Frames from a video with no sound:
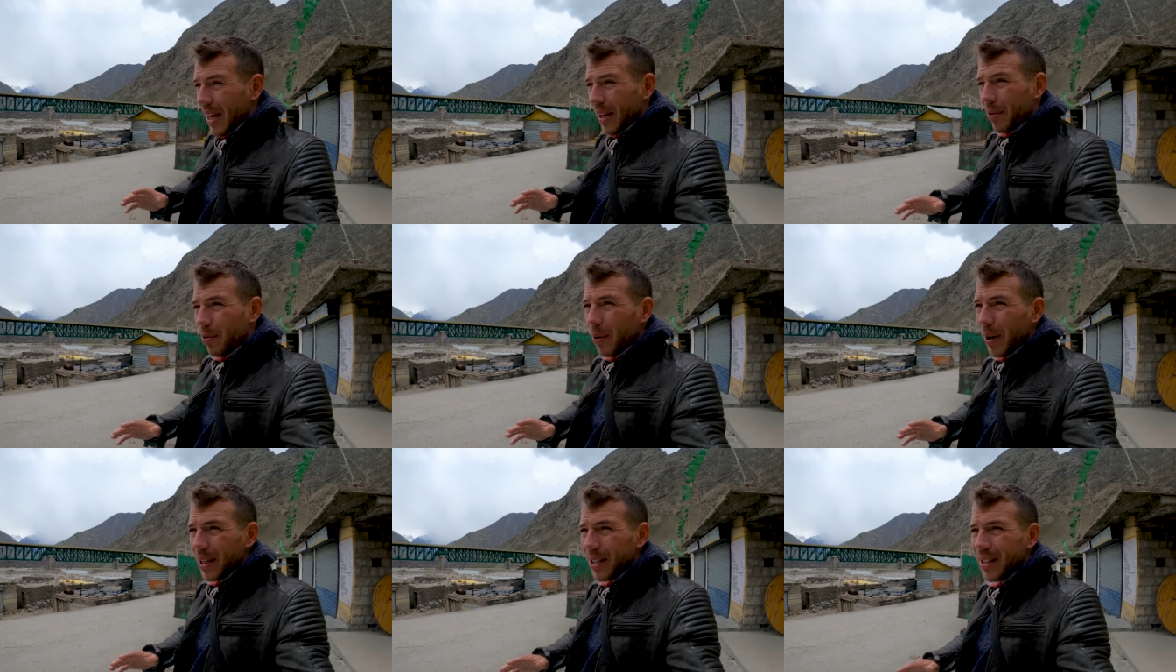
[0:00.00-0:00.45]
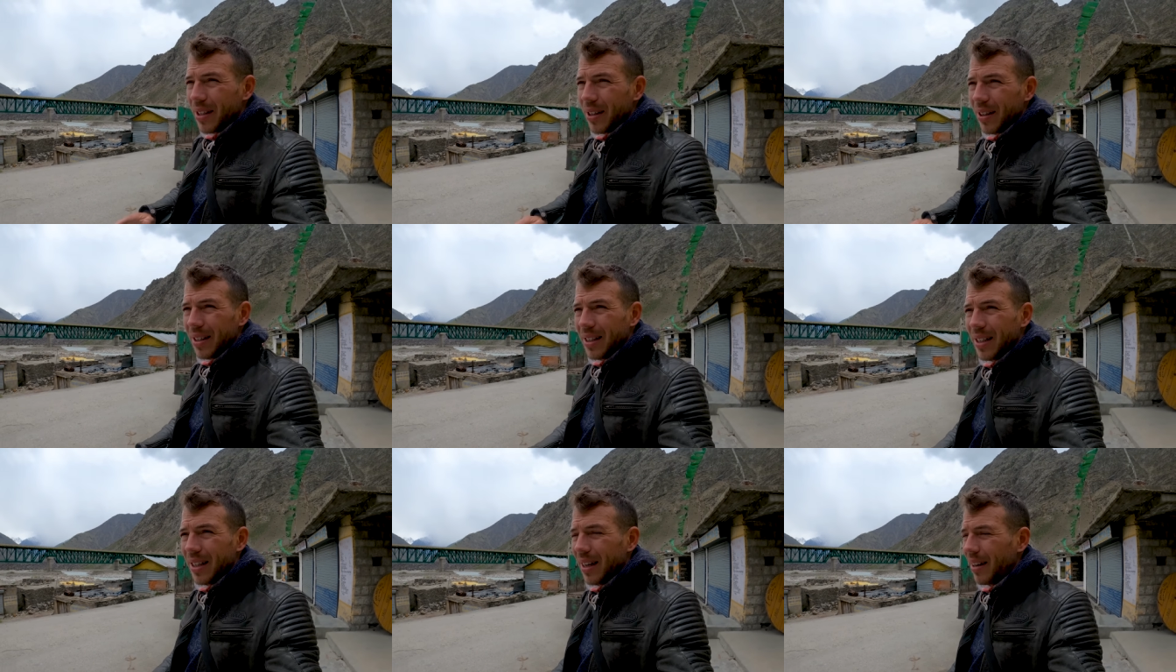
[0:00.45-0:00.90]
and rest
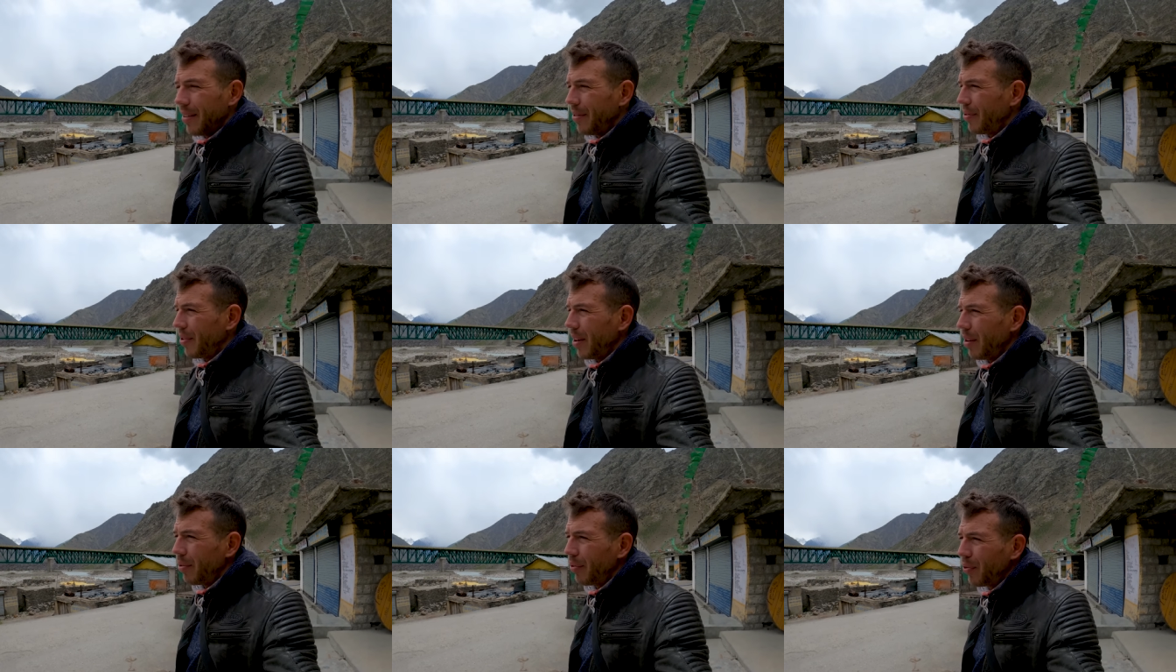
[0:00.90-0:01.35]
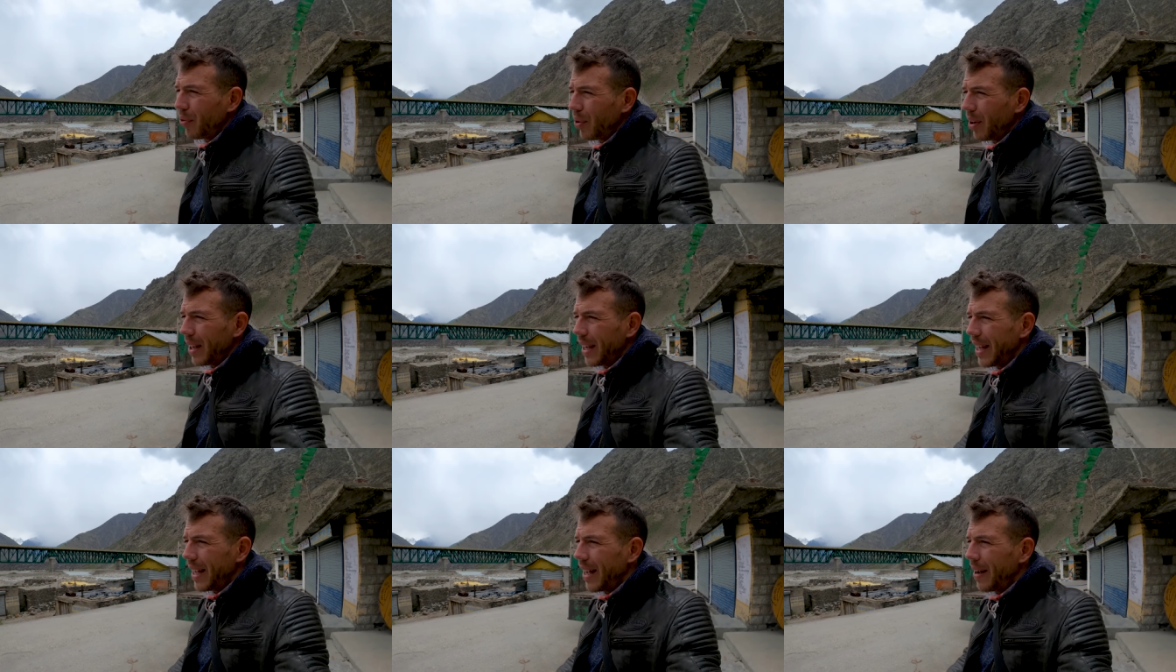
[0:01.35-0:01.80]
until I feel
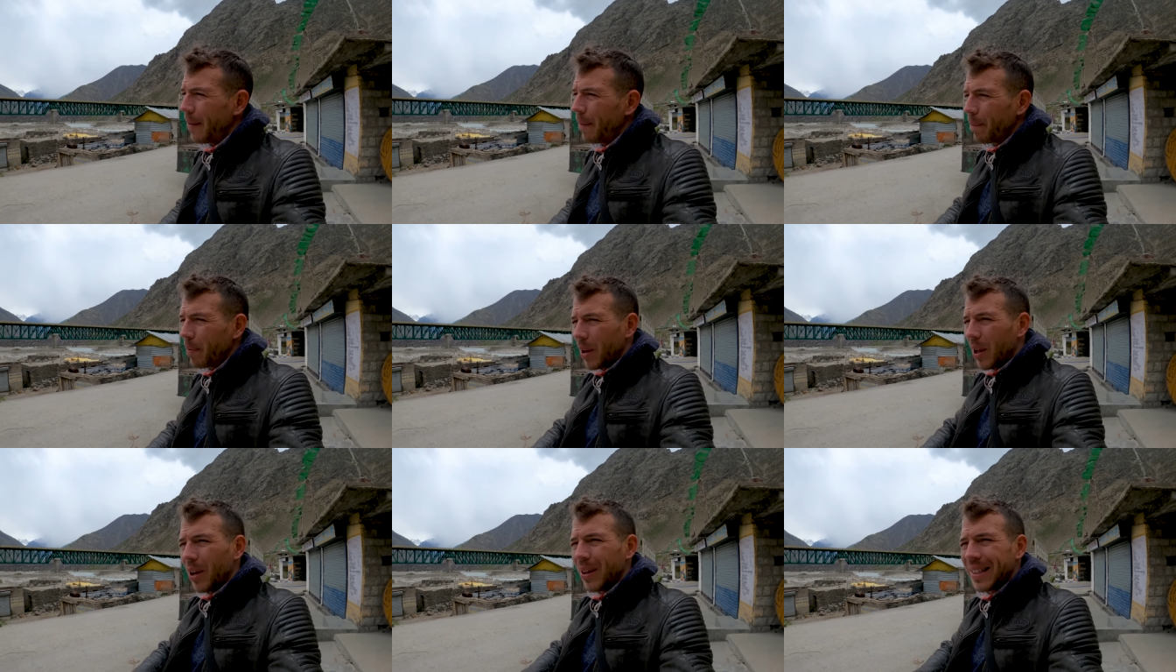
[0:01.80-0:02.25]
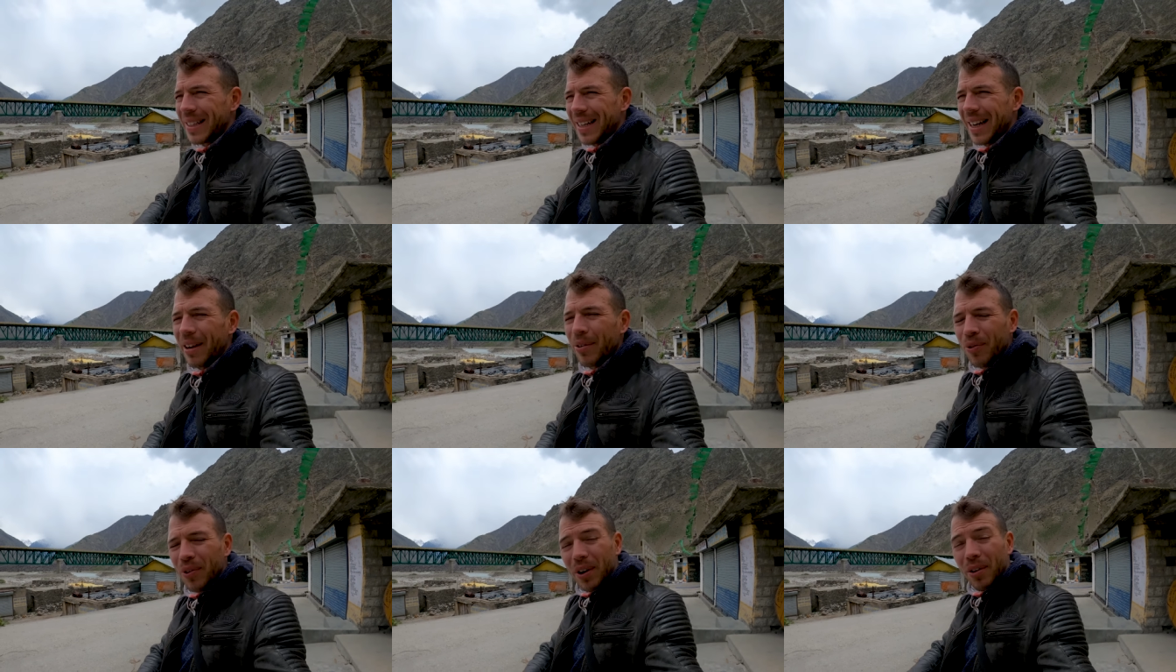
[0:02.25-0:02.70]
full
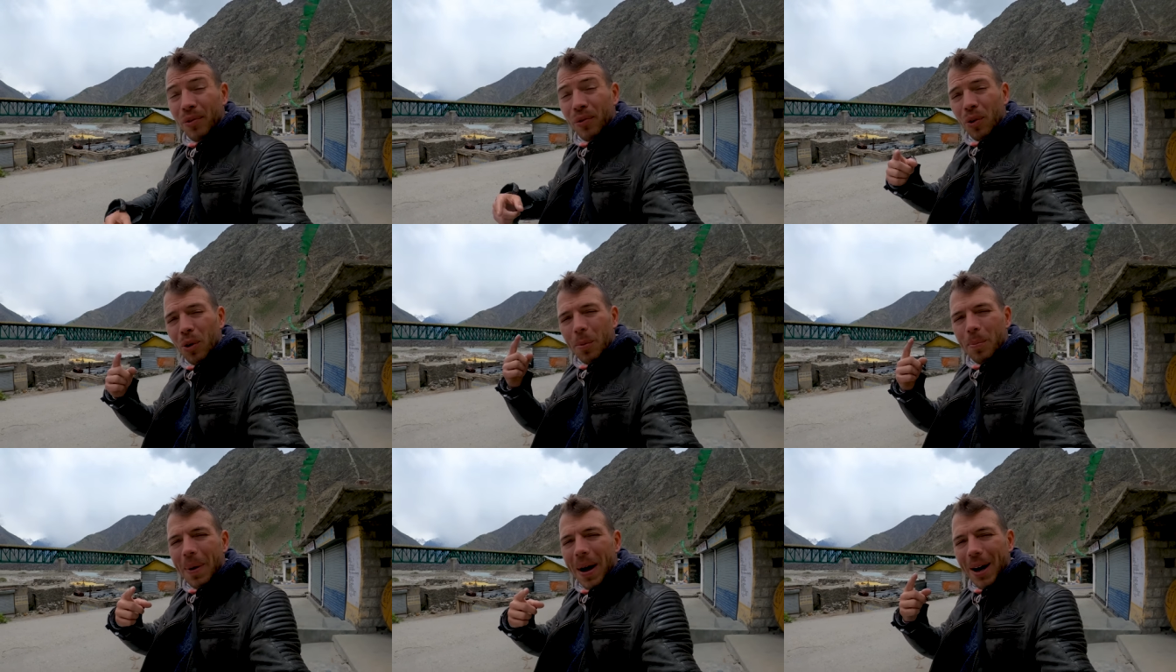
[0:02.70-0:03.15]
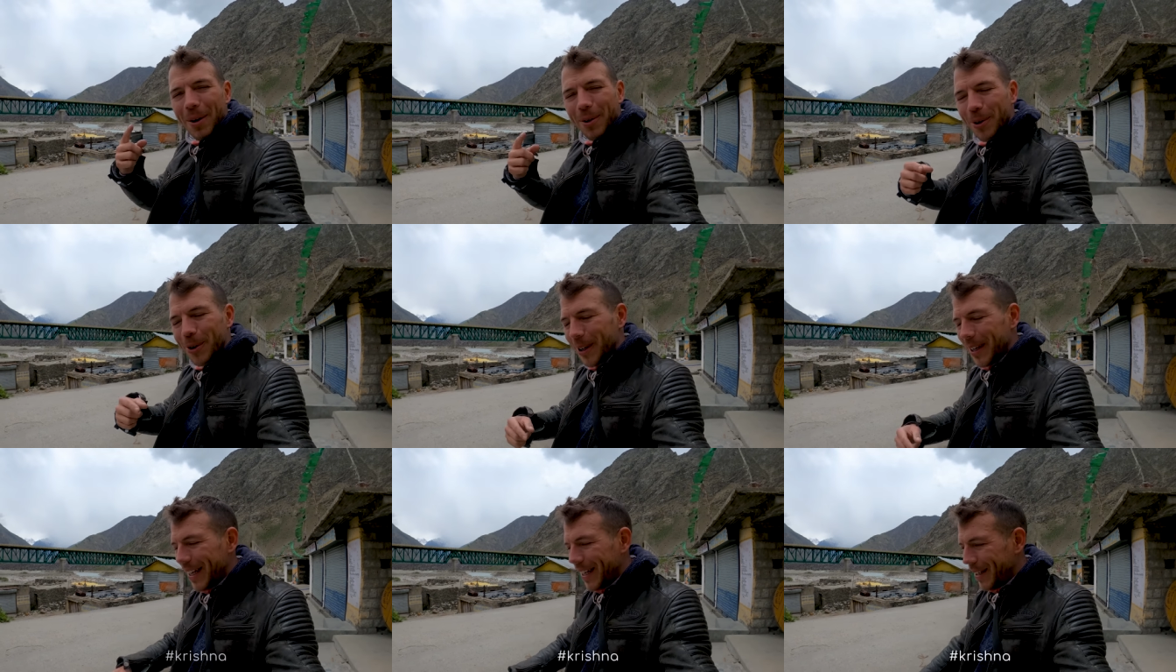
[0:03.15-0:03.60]

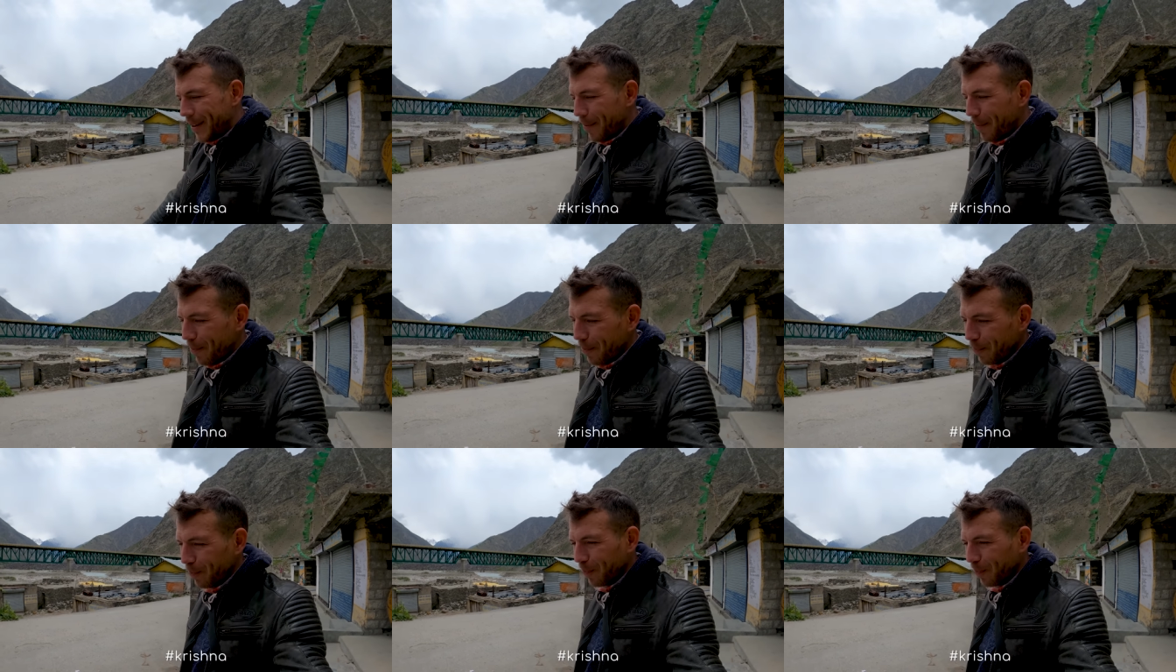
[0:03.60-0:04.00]
power again,